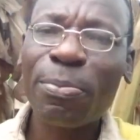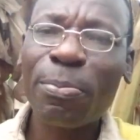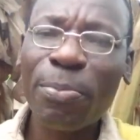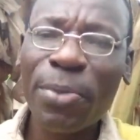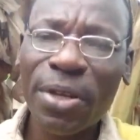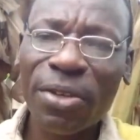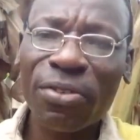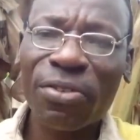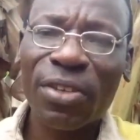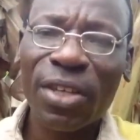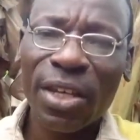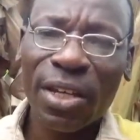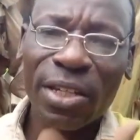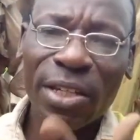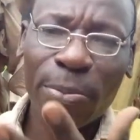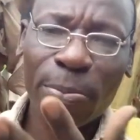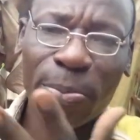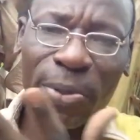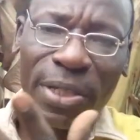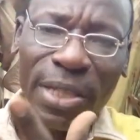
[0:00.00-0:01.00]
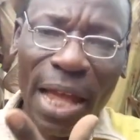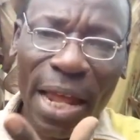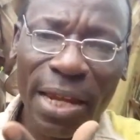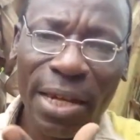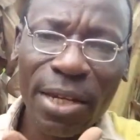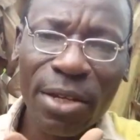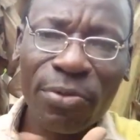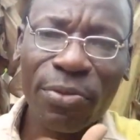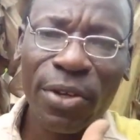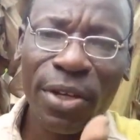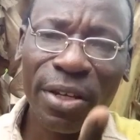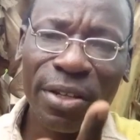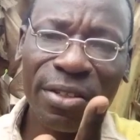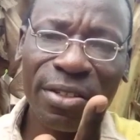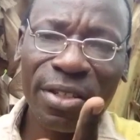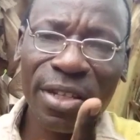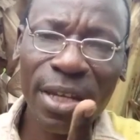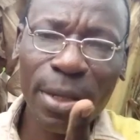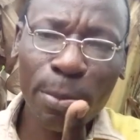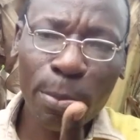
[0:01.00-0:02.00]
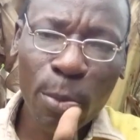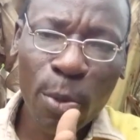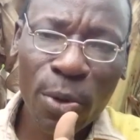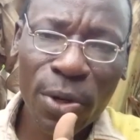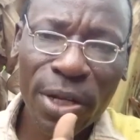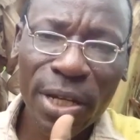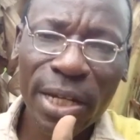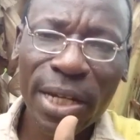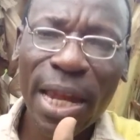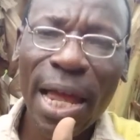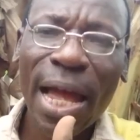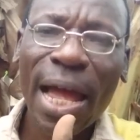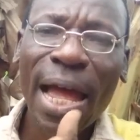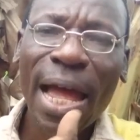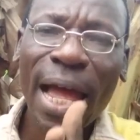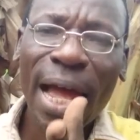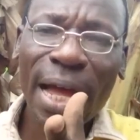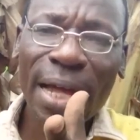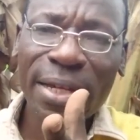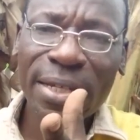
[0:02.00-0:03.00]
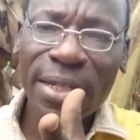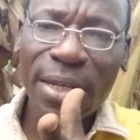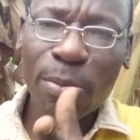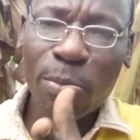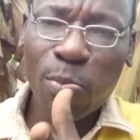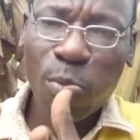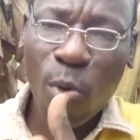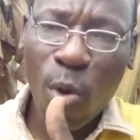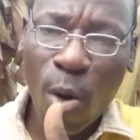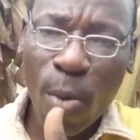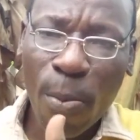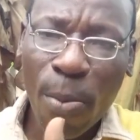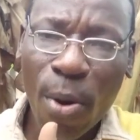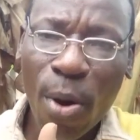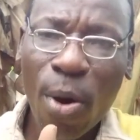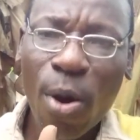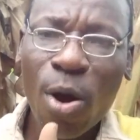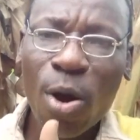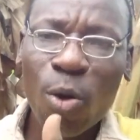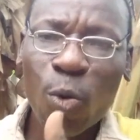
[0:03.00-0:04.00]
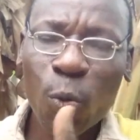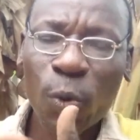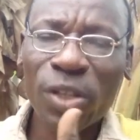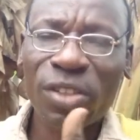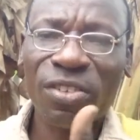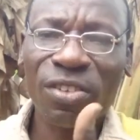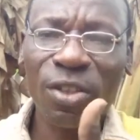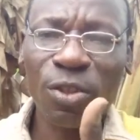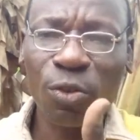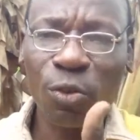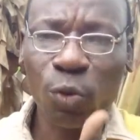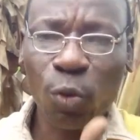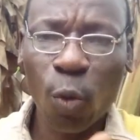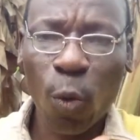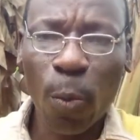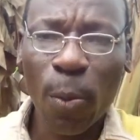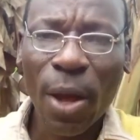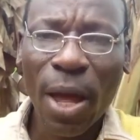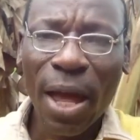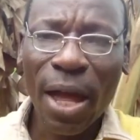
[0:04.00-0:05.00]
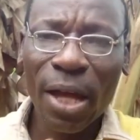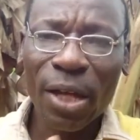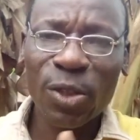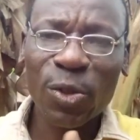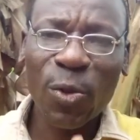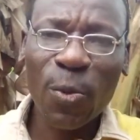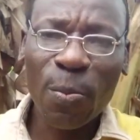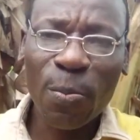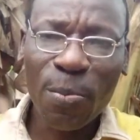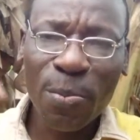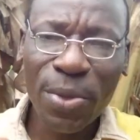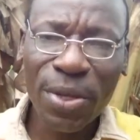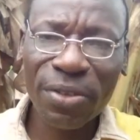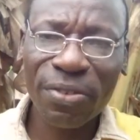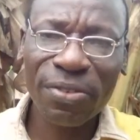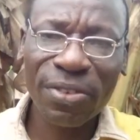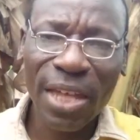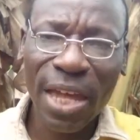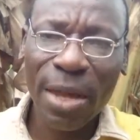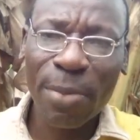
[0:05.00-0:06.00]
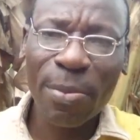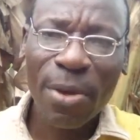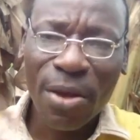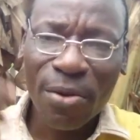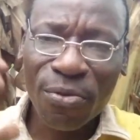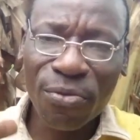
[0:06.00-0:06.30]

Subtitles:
mix the bitter leaf, the Epo Igi Nla, and the Epo Obo with the soap, and you mix them